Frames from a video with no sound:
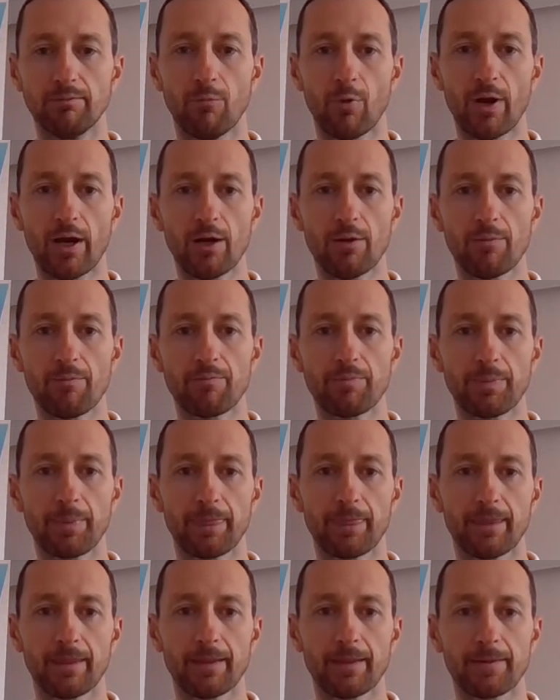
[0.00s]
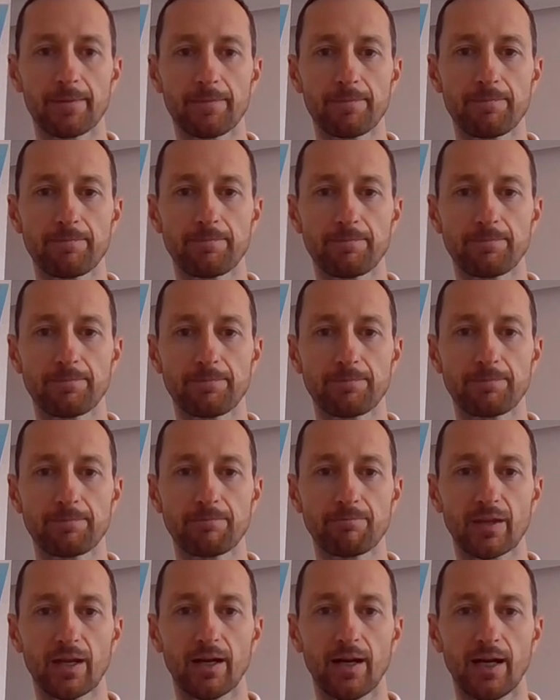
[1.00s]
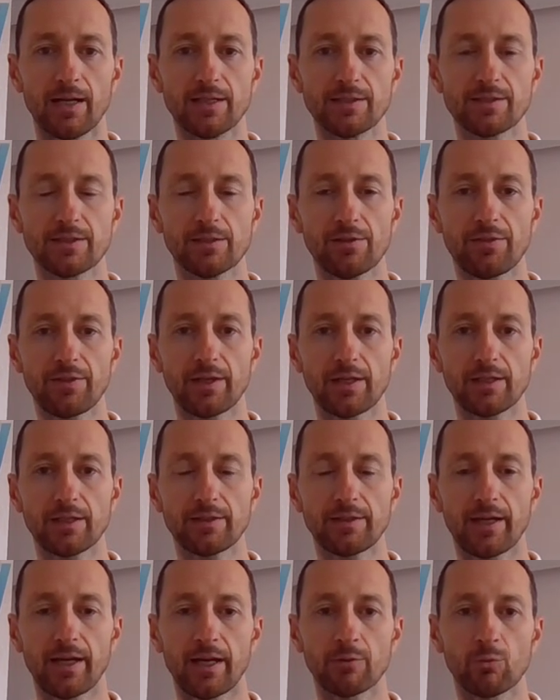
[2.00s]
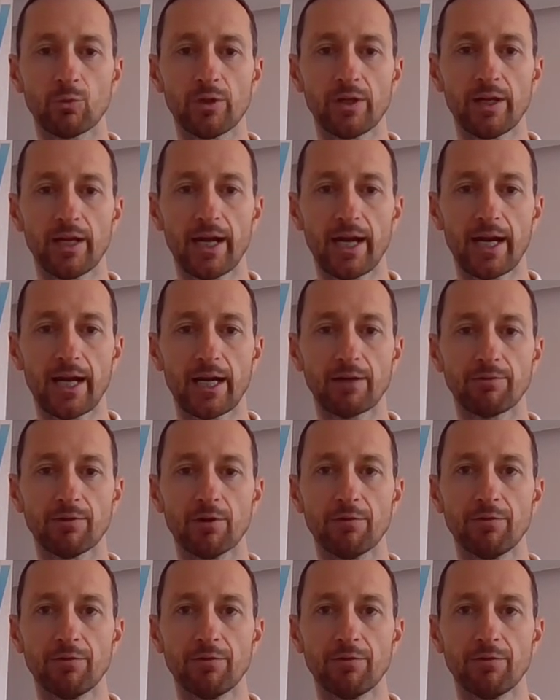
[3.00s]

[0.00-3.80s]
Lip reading: Well, I still think that we have